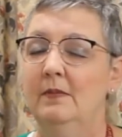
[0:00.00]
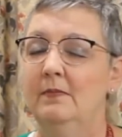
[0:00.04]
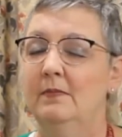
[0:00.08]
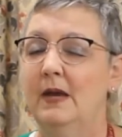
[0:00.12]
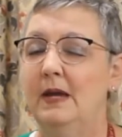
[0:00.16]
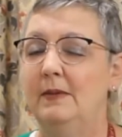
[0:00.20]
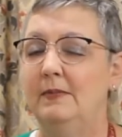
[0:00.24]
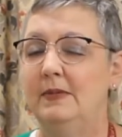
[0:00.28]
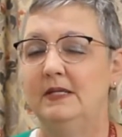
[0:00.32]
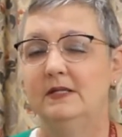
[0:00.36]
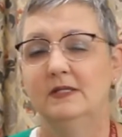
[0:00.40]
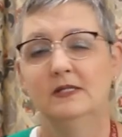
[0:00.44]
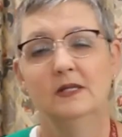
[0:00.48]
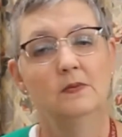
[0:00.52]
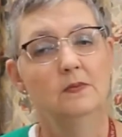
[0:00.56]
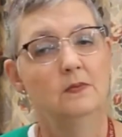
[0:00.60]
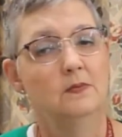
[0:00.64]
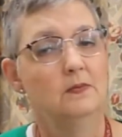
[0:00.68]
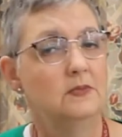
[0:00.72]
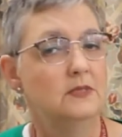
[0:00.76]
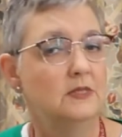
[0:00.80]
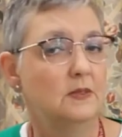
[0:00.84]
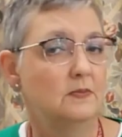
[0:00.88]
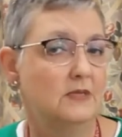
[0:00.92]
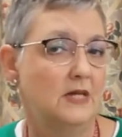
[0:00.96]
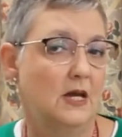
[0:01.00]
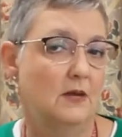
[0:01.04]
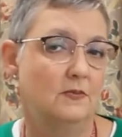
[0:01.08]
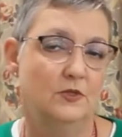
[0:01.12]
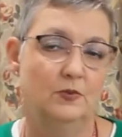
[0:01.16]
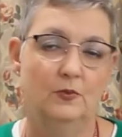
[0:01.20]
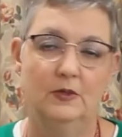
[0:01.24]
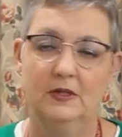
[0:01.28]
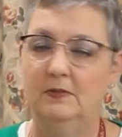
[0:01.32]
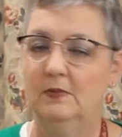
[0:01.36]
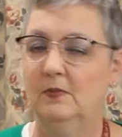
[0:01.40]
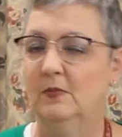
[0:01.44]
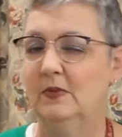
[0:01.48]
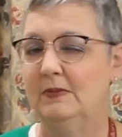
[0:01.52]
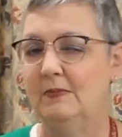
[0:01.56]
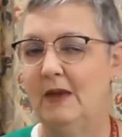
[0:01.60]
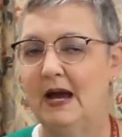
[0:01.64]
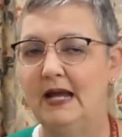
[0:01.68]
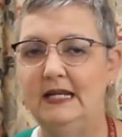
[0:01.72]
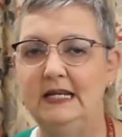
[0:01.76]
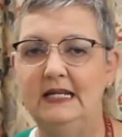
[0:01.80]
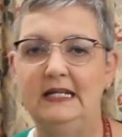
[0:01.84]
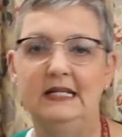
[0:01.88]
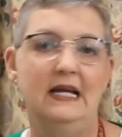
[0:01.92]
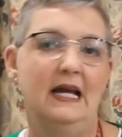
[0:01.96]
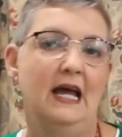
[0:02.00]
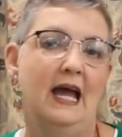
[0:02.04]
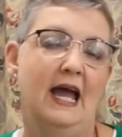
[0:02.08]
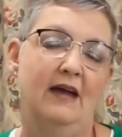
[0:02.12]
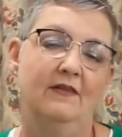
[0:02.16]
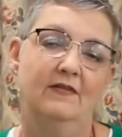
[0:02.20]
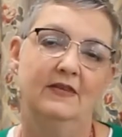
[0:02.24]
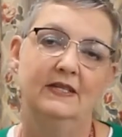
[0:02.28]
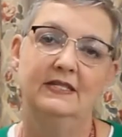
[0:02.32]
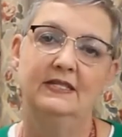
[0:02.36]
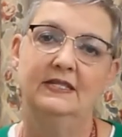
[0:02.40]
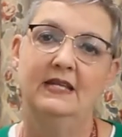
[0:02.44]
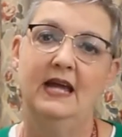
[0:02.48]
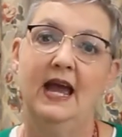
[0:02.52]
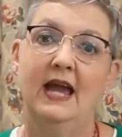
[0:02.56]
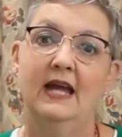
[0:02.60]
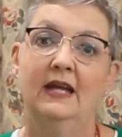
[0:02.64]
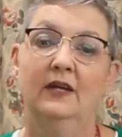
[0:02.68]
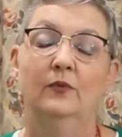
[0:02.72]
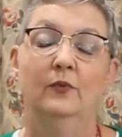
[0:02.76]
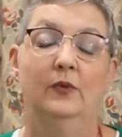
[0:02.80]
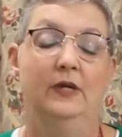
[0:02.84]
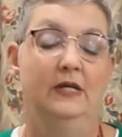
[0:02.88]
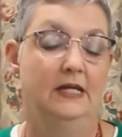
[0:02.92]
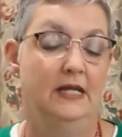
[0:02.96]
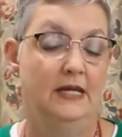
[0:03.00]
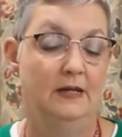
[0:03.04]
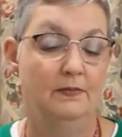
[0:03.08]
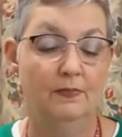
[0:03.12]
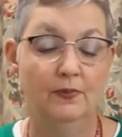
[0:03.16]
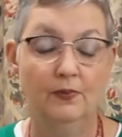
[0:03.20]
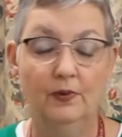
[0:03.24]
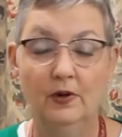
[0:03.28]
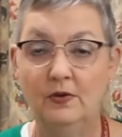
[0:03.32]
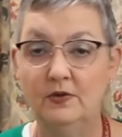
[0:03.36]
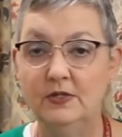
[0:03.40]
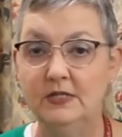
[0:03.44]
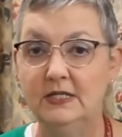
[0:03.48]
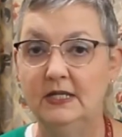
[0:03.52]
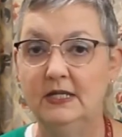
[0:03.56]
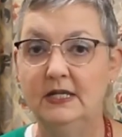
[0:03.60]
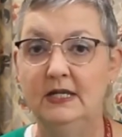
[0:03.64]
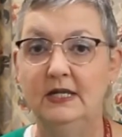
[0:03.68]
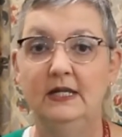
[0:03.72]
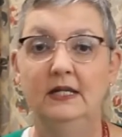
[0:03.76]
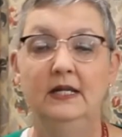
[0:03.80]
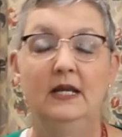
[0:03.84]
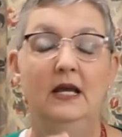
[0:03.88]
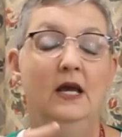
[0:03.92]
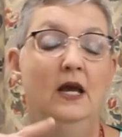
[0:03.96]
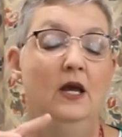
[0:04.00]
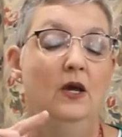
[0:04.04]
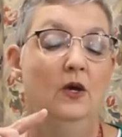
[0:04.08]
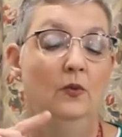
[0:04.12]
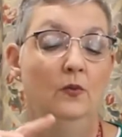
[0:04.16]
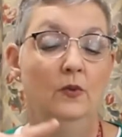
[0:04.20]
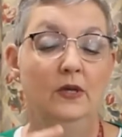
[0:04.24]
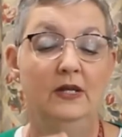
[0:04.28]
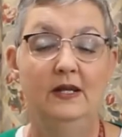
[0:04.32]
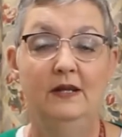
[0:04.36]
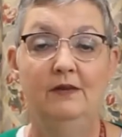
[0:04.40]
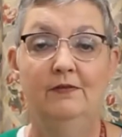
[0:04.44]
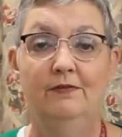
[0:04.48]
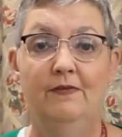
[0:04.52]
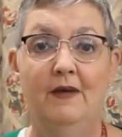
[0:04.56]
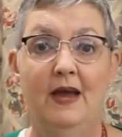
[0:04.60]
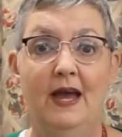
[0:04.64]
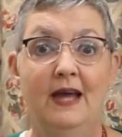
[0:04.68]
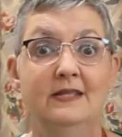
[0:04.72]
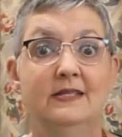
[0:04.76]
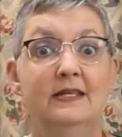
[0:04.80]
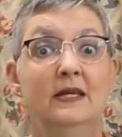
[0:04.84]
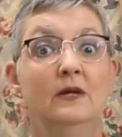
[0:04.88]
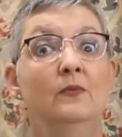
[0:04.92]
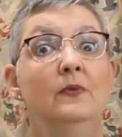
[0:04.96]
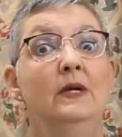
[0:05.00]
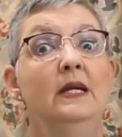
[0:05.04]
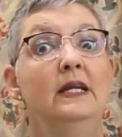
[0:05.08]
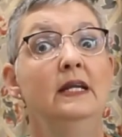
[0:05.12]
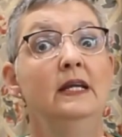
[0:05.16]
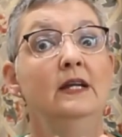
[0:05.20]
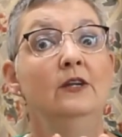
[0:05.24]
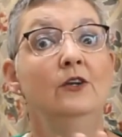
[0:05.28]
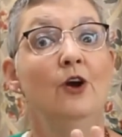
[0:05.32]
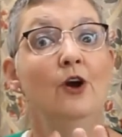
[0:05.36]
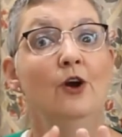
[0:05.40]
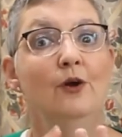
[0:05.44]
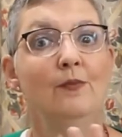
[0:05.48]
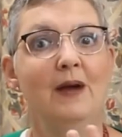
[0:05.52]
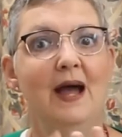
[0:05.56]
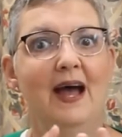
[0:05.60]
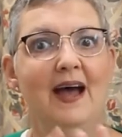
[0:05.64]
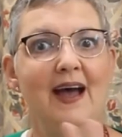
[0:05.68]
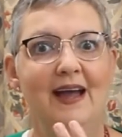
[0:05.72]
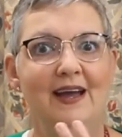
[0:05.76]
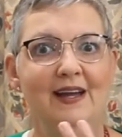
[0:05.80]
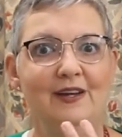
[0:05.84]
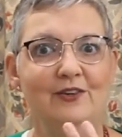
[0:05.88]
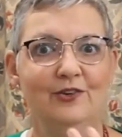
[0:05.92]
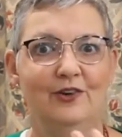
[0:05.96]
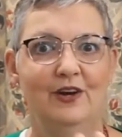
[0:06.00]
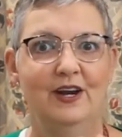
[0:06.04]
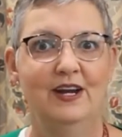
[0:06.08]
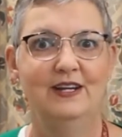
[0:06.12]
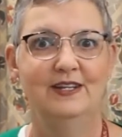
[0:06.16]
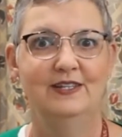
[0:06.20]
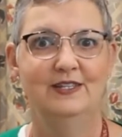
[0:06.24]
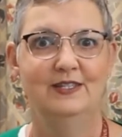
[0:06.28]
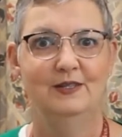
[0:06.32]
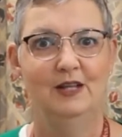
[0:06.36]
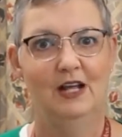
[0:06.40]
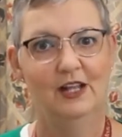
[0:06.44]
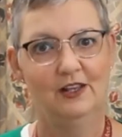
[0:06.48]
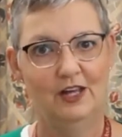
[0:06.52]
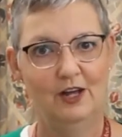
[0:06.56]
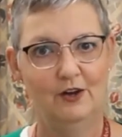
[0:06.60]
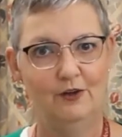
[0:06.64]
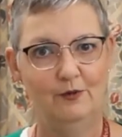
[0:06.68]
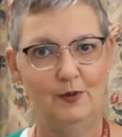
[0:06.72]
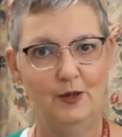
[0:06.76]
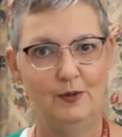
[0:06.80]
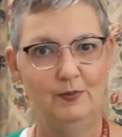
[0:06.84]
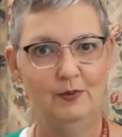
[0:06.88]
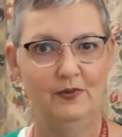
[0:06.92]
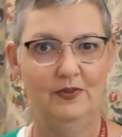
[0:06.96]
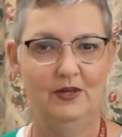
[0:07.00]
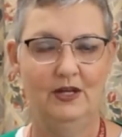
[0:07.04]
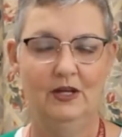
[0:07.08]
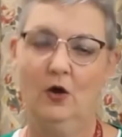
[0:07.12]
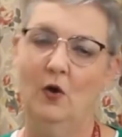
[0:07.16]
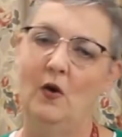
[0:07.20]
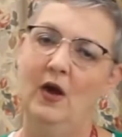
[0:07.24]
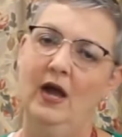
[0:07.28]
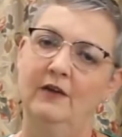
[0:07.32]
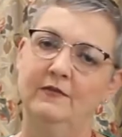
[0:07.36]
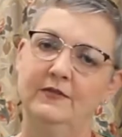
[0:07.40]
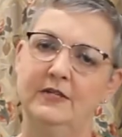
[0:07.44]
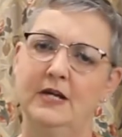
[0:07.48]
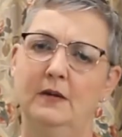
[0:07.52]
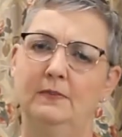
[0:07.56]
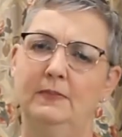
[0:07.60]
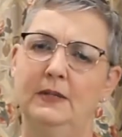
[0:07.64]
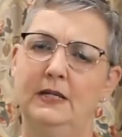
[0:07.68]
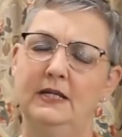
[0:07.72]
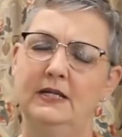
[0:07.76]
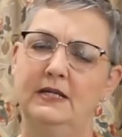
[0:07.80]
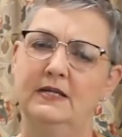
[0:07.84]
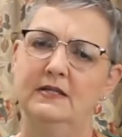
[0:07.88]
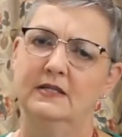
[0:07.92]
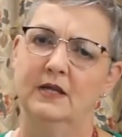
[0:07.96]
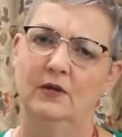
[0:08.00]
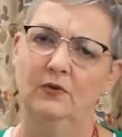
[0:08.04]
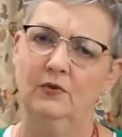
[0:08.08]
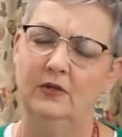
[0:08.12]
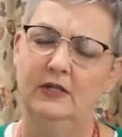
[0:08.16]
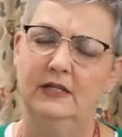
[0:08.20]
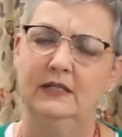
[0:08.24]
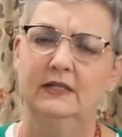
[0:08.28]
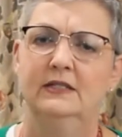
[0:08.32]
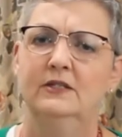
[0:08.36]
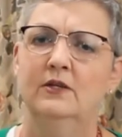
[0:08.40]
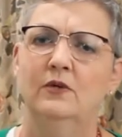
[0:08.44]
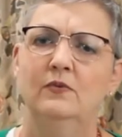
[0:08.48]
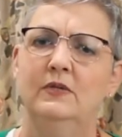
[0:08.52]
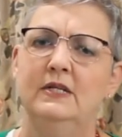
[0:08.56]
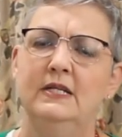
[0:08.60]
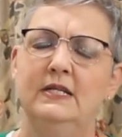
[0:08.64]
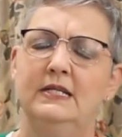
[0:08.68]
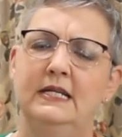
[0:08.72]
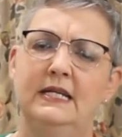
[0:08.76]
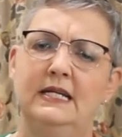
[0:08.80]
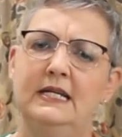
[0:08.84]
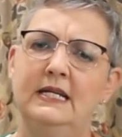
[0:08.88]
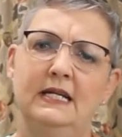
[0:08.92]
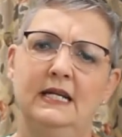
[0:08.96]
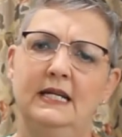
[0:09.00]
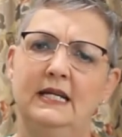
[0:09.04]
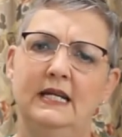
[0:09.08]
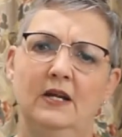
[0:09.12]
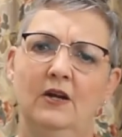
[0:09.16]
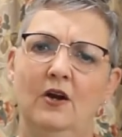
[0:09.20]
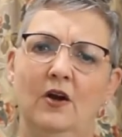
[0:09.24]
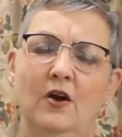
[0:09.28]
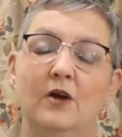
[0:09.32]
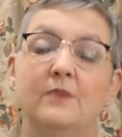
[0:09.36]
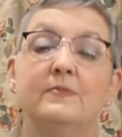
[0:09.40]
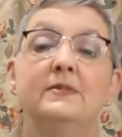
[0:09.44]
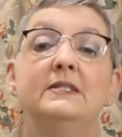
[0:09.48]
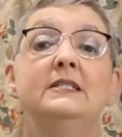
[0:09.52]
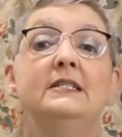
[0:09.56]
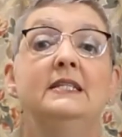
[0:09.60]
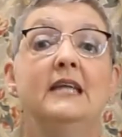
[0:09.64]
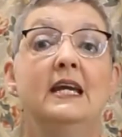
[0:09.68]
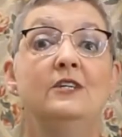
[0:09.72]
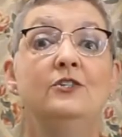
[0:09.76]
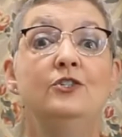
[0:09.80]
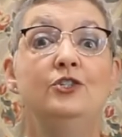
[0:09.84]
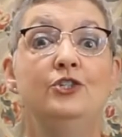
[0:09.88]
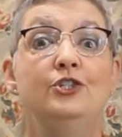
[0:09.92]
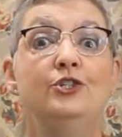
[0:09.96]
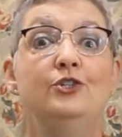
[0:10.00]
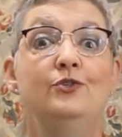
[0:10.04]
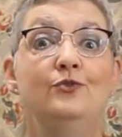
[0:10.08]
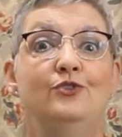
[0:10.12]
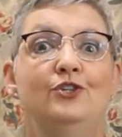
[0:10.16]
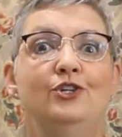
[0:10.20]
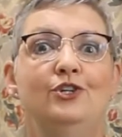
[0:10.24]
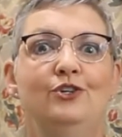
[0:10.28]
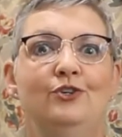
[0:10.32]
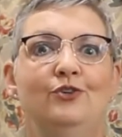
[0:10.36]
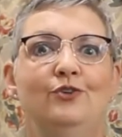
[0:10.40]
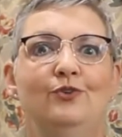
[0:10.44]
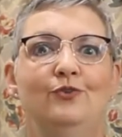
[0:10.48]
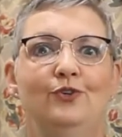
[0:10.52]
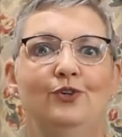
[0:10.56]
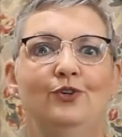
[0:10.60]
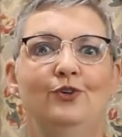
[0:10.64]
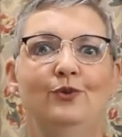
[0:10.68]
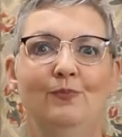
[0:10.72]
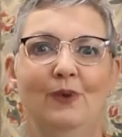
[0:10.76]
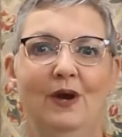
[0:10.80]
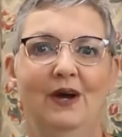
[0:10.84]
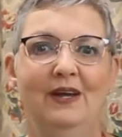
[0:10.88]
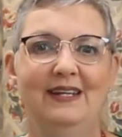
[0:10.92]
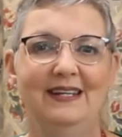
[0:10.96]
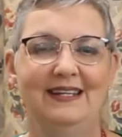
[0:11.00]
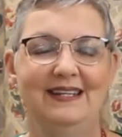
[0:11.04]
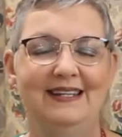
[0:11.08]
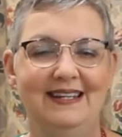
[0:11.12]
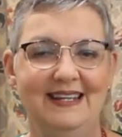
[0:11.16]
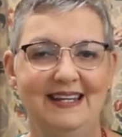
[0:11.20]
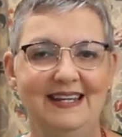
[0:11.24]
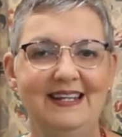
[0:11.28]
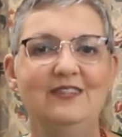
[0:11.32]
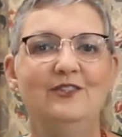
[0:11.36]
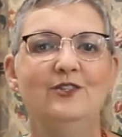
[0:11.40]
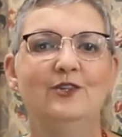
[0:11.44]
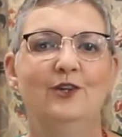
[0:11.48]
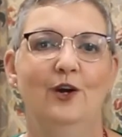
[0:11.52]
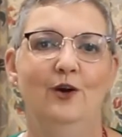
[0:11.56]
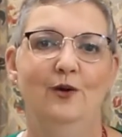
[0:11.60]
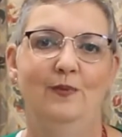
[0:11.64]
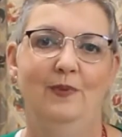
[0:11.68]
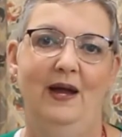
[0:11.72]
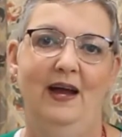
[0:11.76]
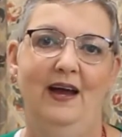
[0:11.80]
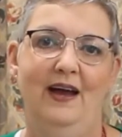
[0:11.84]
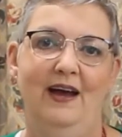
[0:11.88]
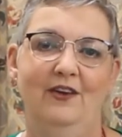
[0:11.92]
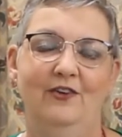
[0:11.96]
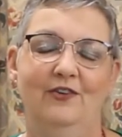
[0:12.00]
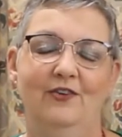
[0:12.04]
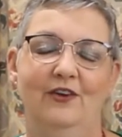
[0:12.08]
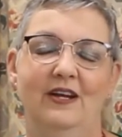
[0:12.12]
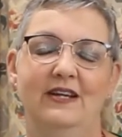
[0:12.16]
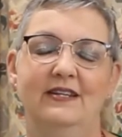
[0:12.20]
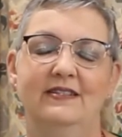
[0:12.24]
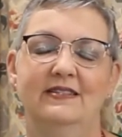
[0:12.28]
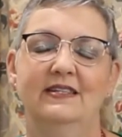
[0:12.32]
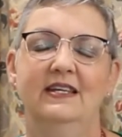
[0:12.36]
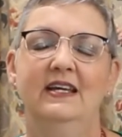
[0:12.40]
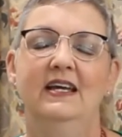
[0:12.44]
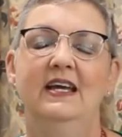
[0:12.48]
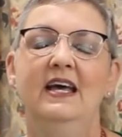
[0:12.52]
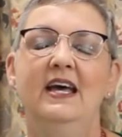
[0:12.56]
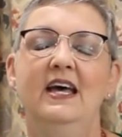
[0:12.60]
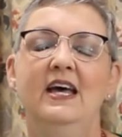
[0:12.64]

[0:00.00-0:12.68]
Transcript: Maybe sometimes we might need to have a snack. We need protein, we need fats, and we need carbohydrates. A lot of people think, oh, I have diabetes, I don't need to eat any carbs. Yes, you do. Your body needs carbohydrates.